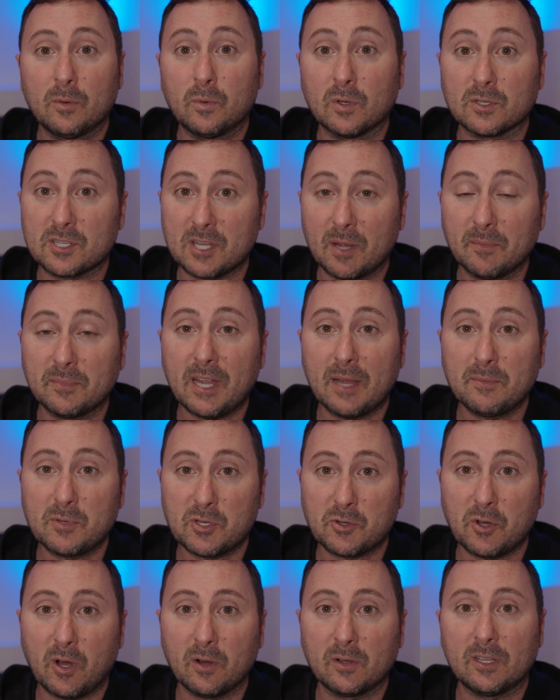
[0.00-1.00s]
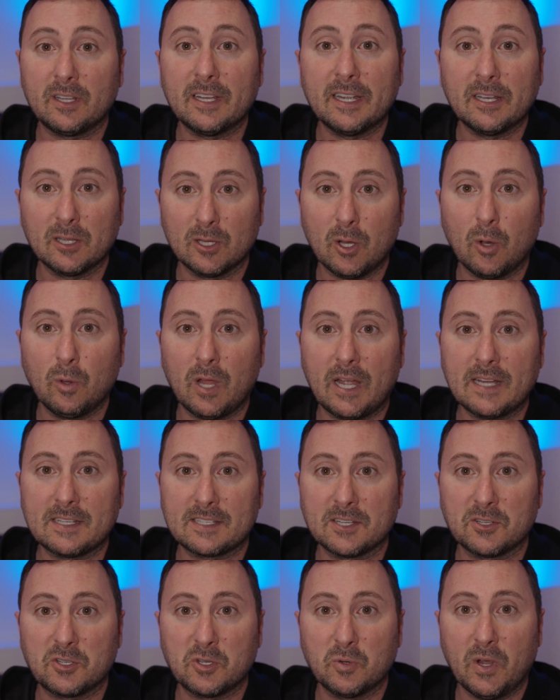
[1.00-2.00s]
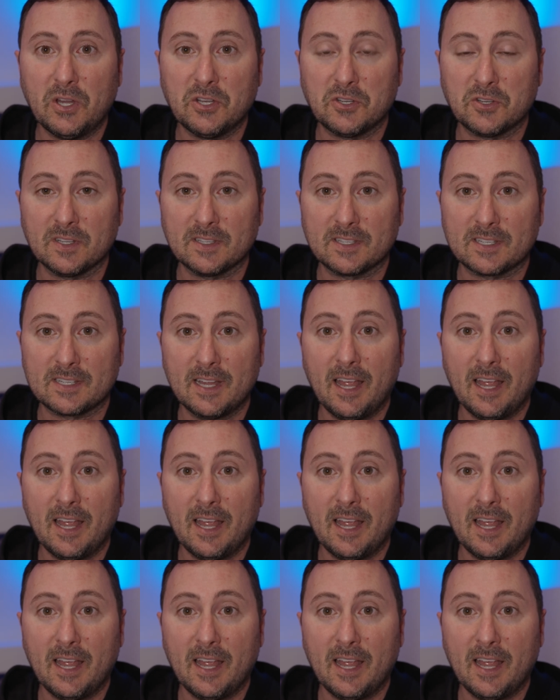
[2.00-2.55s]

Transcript: will sometimes struggle in low light situations.